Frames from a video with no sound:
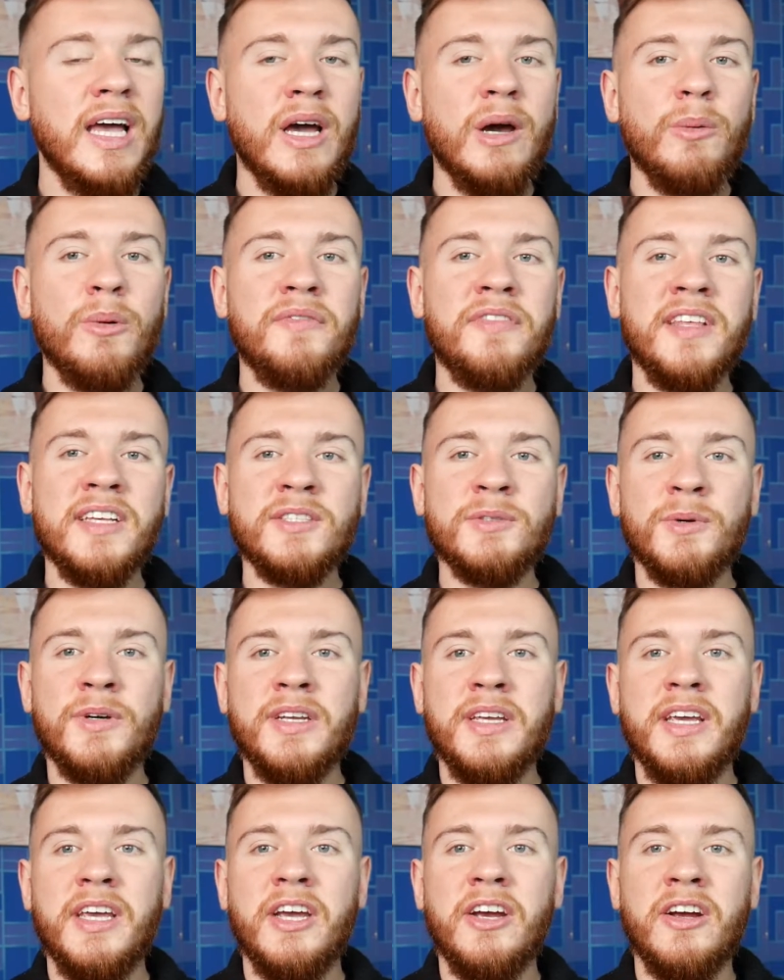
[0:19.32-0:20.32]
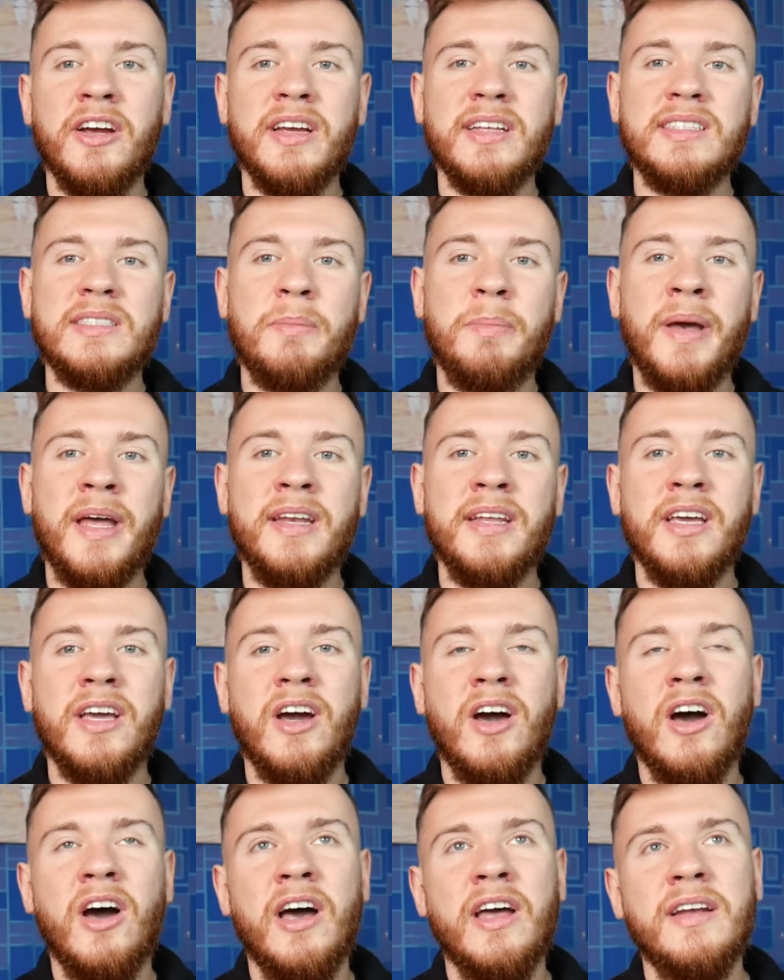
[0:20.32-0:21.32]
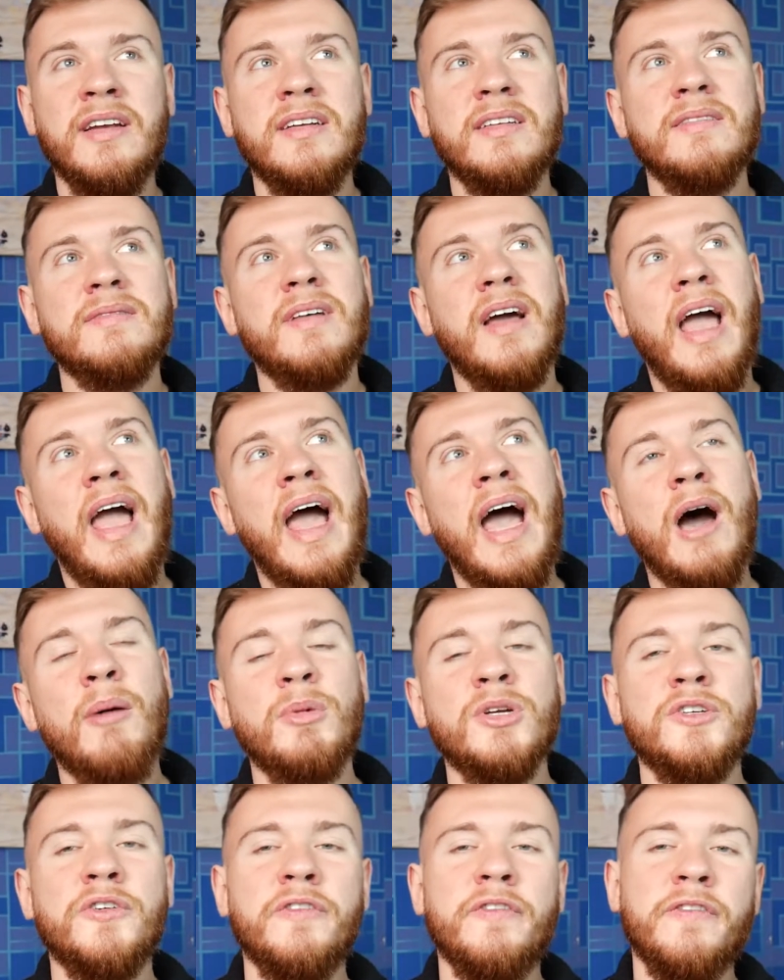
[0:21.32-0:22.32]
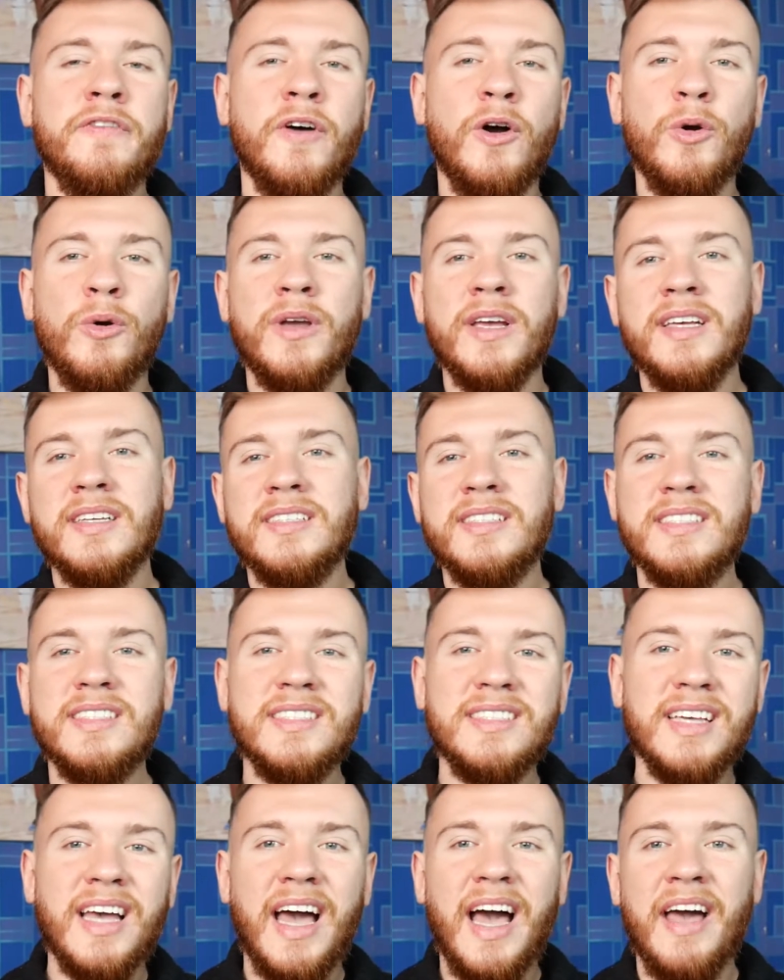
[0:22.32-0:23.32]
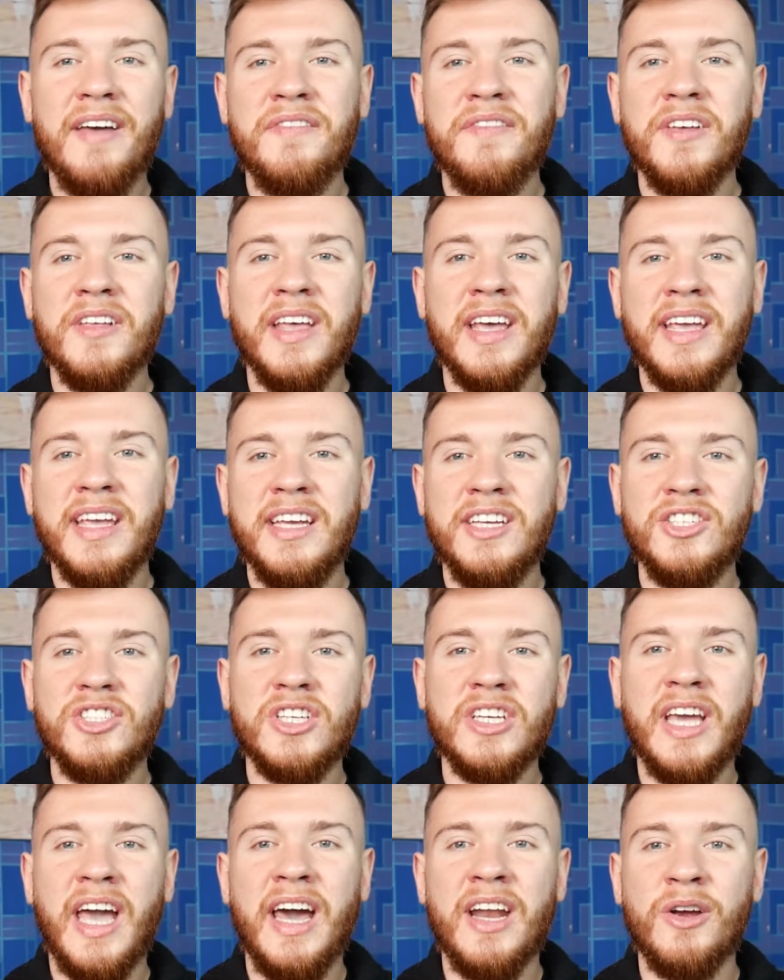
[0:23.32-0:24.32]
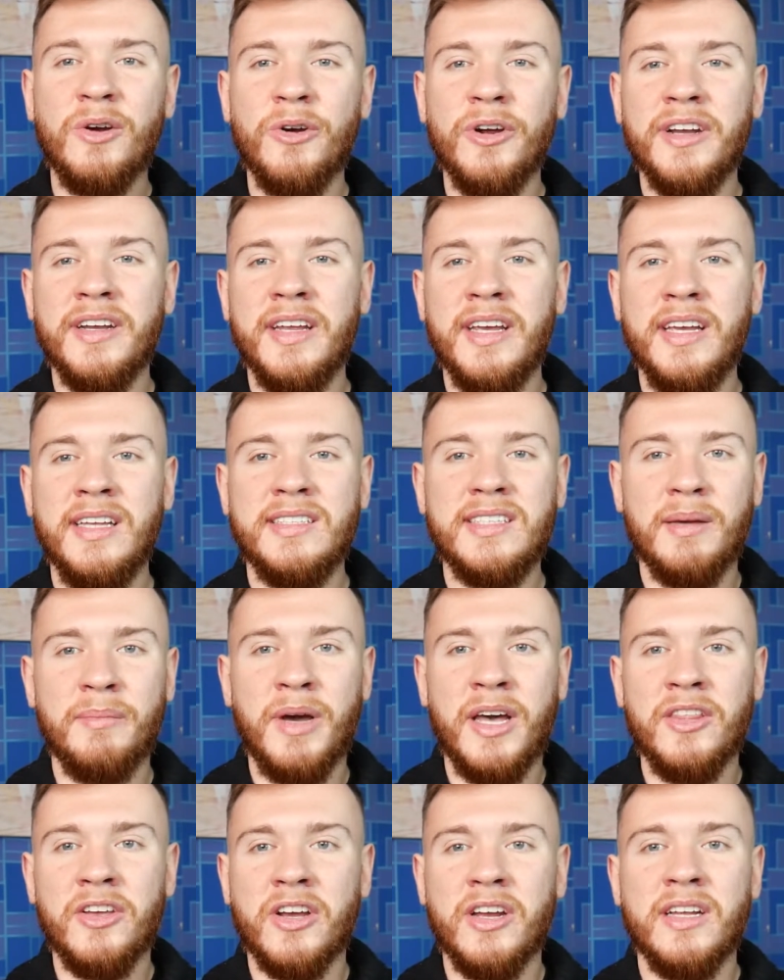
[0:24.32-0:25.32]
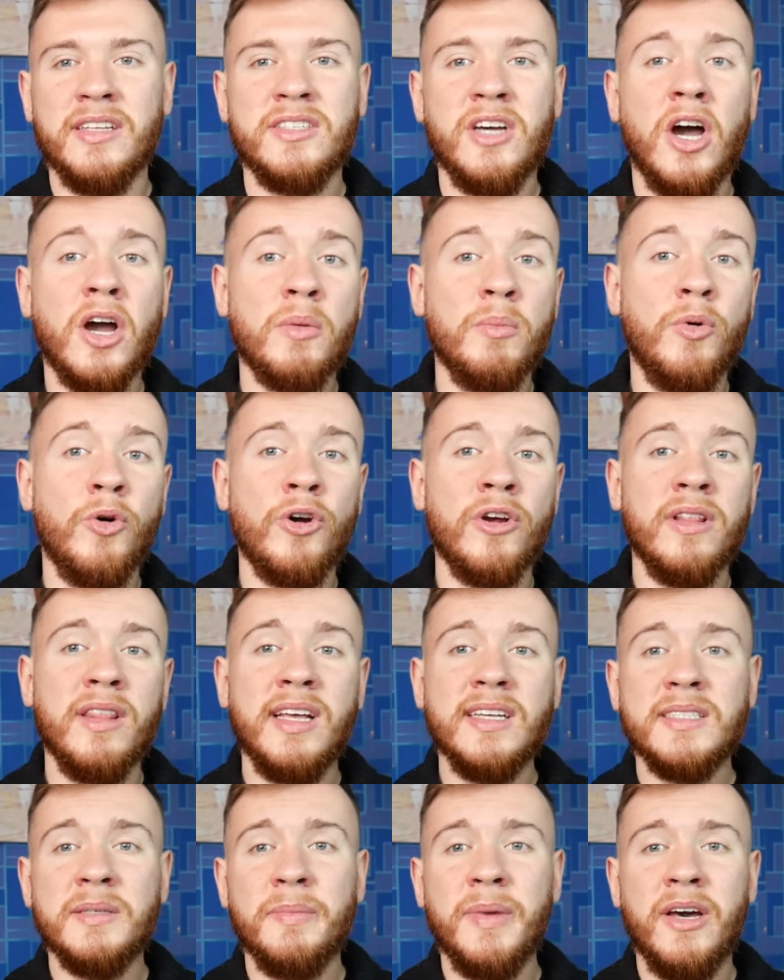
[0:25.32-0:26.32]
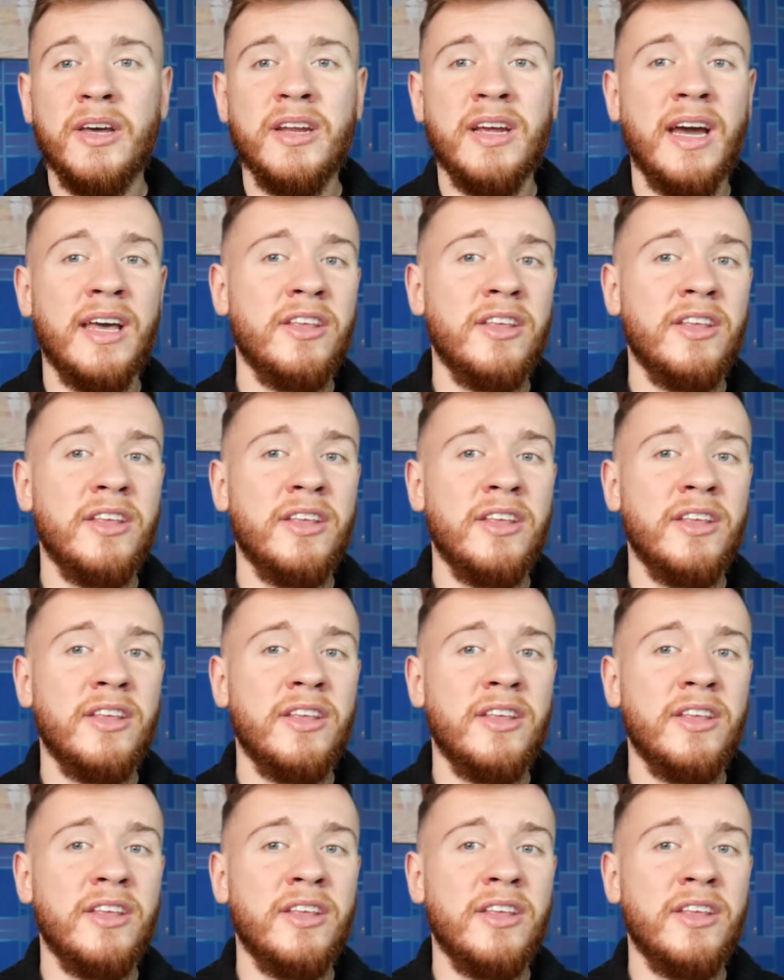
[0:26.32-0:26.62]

With this one here, depending on how much focus I feel like each category needs, I'm either going to talk more or less about it.